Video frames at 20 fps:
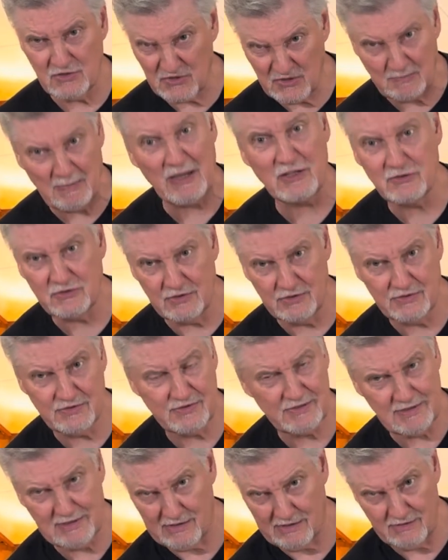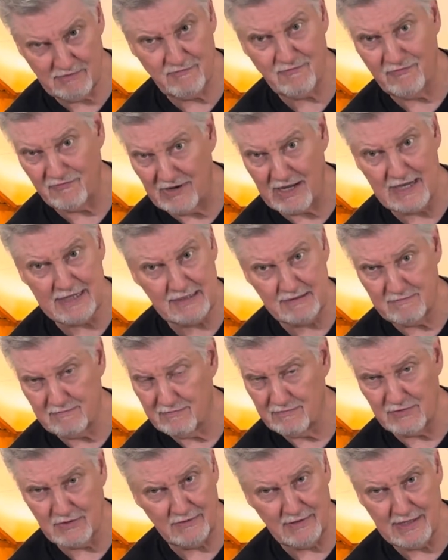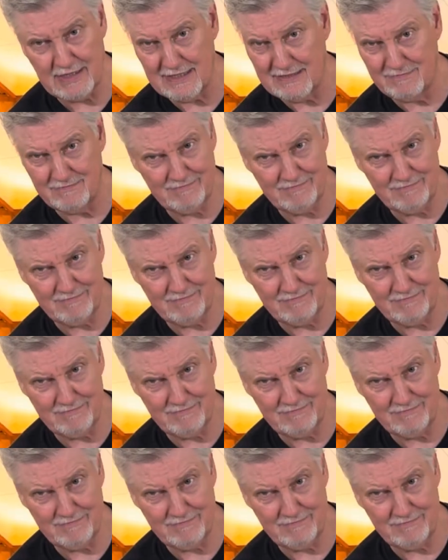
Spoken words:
Specials are fine. They're